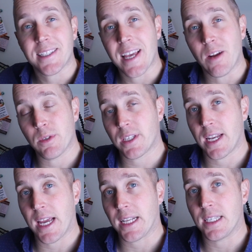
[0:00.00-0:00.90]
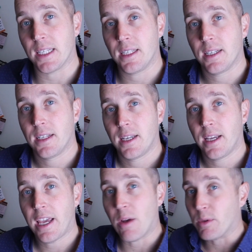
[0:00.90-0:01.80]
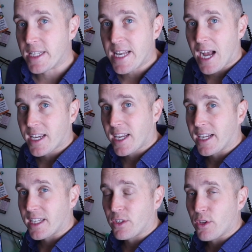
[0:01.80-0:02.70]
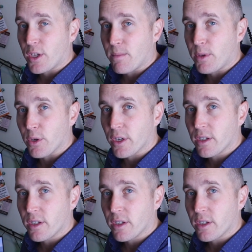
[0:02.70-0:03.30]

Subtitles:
said it was connected, it was not connecting to the computer.